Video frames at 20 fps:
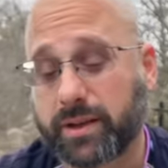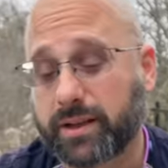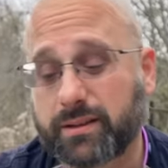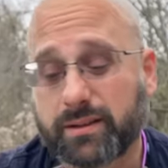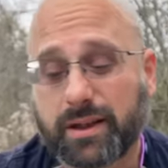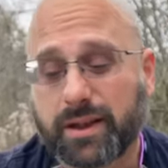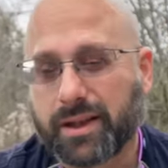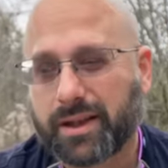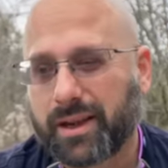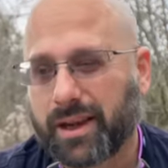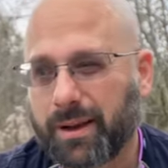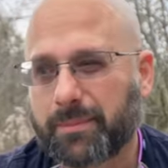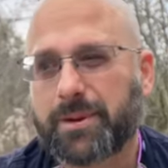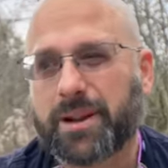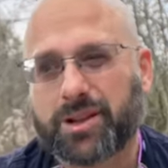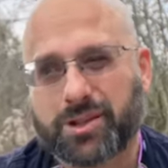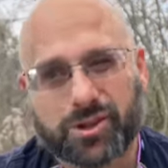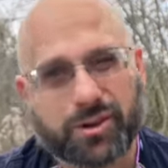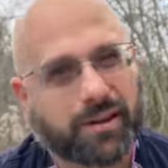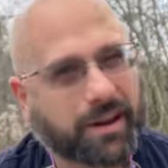and I'm
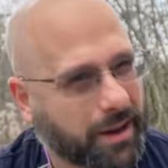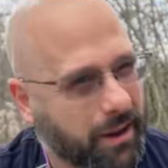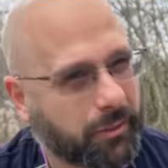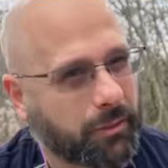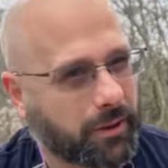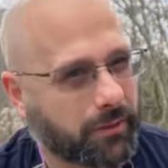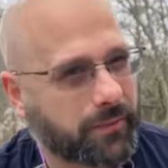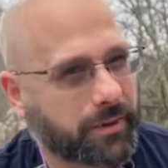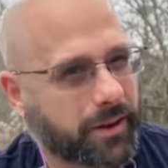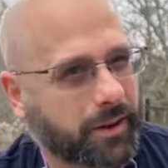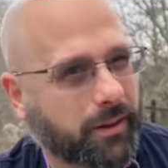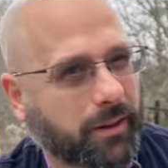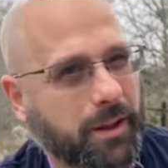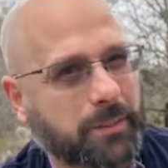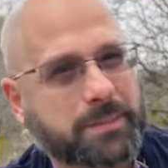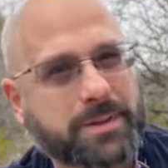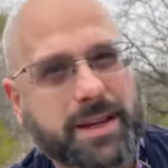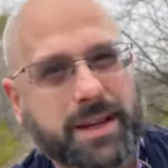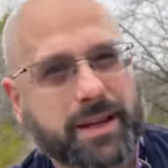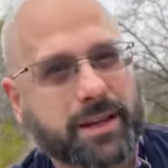not sure how often I'll
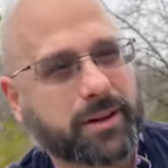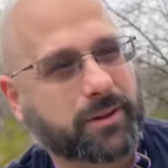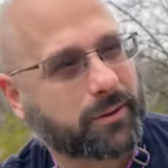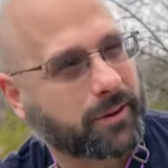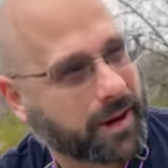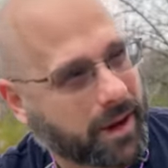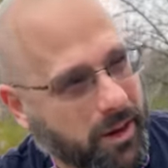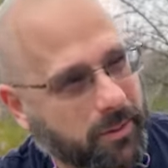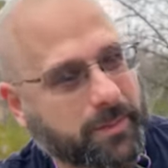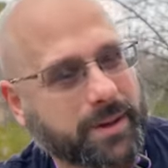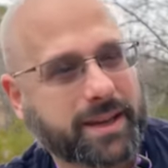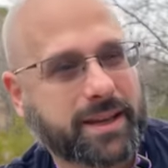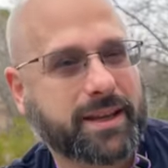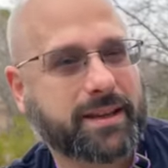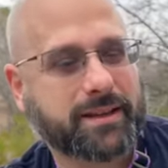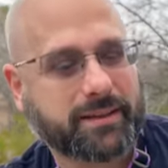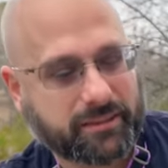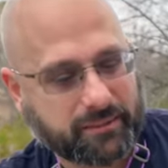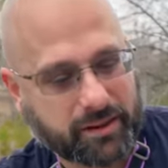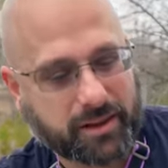update it or how
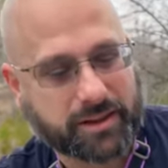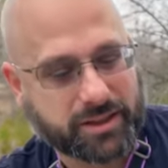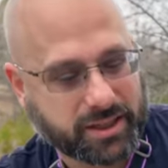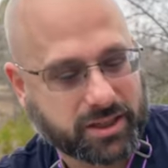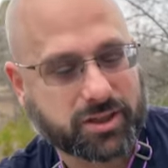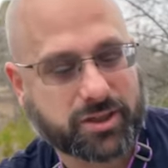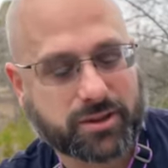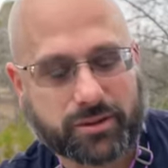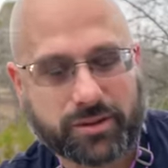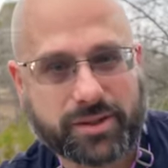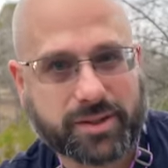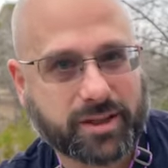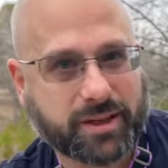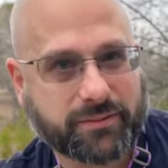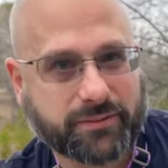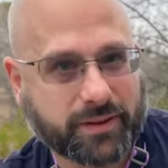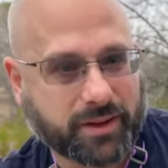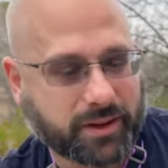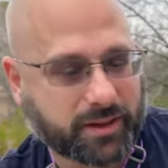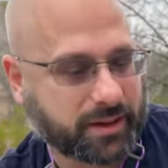many additional
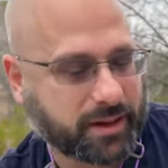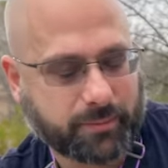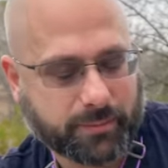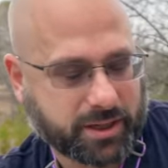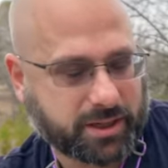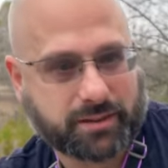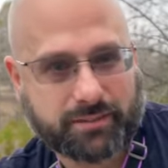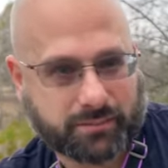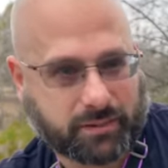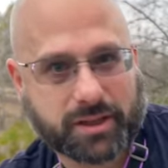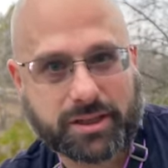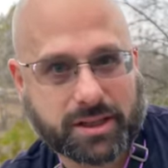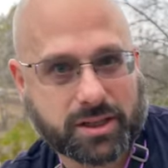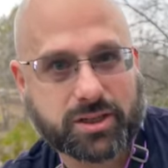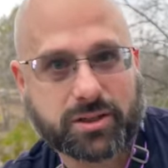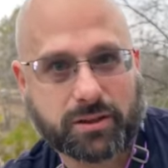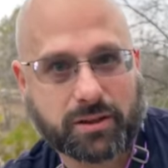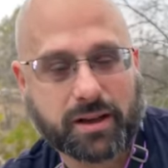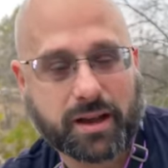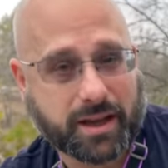stuff, uh, how much
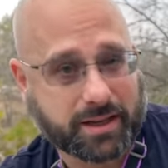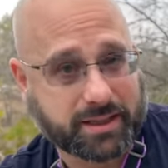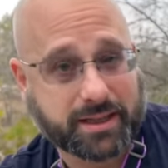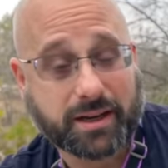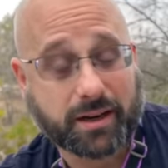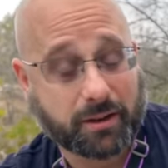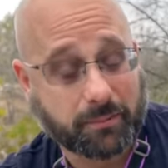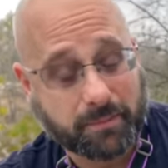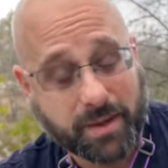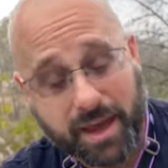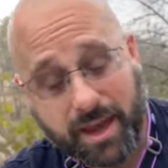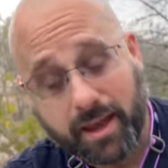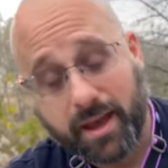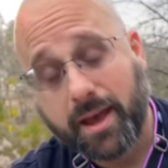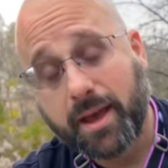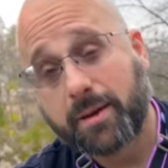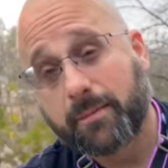additional content I'll make,